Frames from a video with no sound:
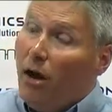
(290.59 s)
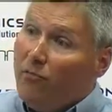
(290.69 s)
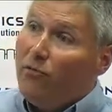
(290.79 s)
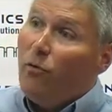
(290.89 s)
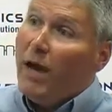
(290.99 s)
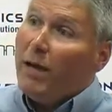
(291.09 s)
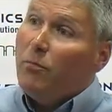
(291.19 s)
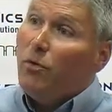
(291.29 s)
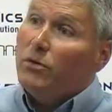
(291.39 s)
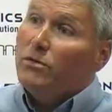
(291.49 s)
off of a
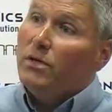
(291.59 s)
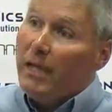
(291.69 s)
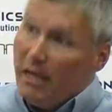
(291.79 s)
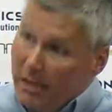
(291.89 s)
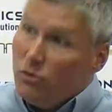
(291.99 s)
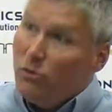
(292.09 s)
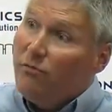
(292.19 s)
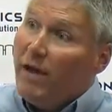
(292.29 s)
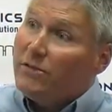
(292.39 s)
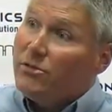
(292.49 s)
whiteboard and into a
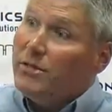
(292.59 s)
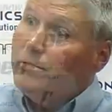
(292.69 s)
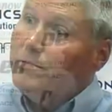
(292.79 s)
factory.